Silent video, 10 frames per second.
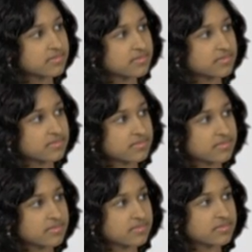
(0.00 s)

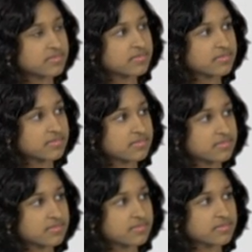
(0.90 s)

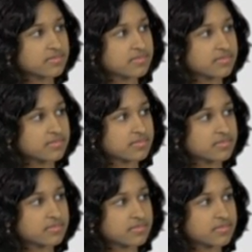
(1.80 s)

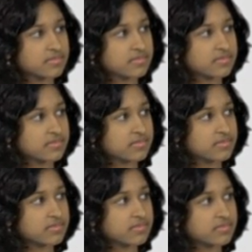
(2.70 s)

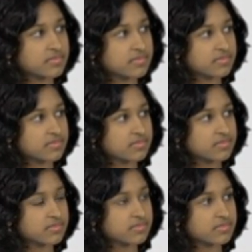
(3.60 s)

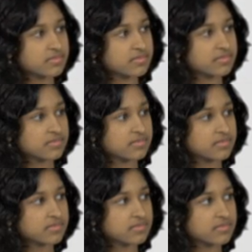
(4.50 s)

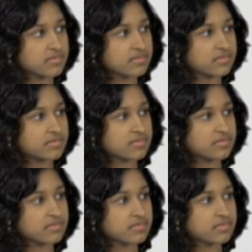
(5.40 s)

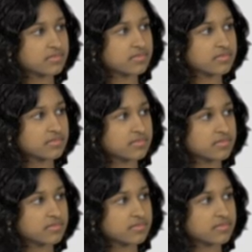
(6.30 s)

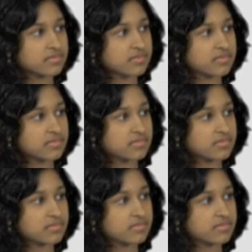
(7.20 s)
(silent)